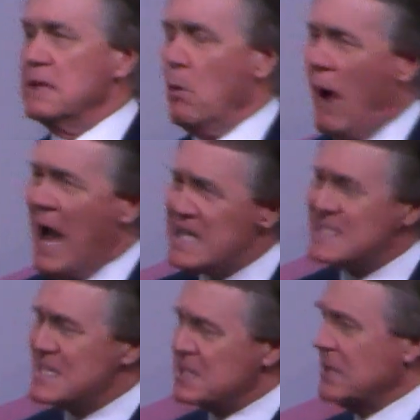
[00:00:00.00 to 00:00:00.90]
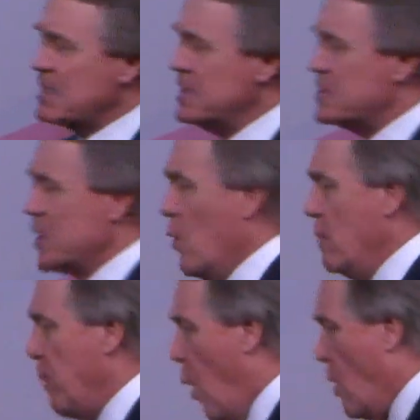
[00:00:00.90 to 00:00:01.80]
Now, why is this election
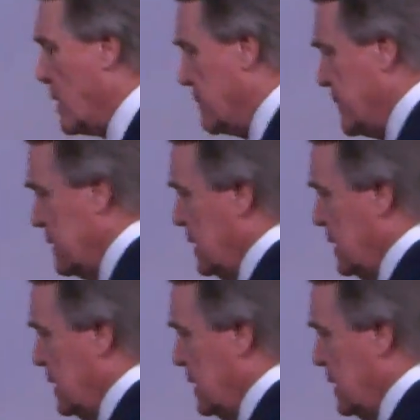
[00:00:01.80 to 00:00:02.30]
so important?